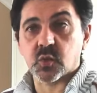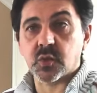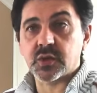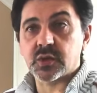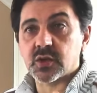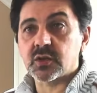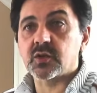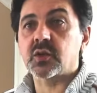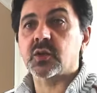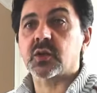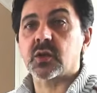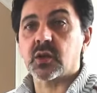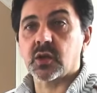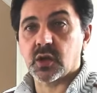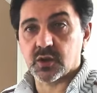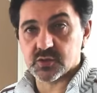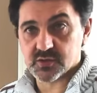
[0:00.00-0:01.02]
don't
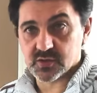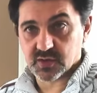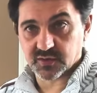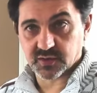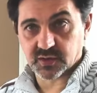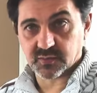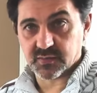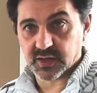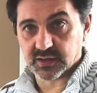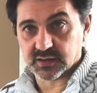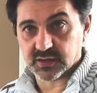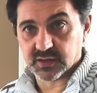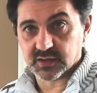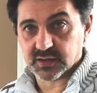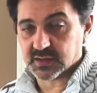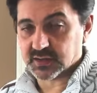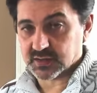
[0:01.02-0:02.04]
close the fermata
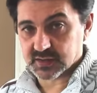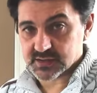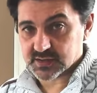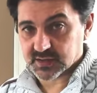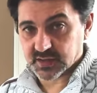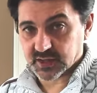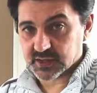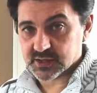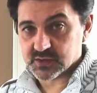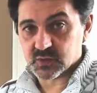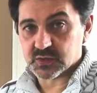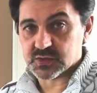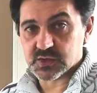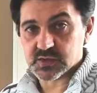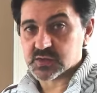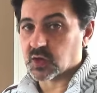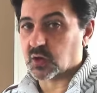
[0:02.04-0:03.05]
in this case, we
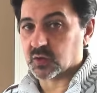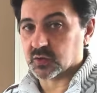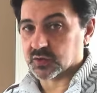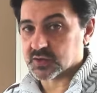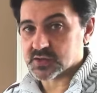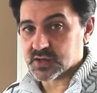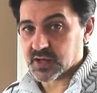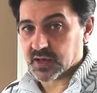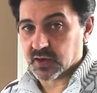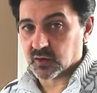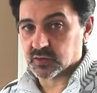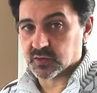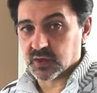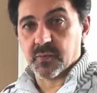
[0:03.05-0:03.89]
just hold the sound.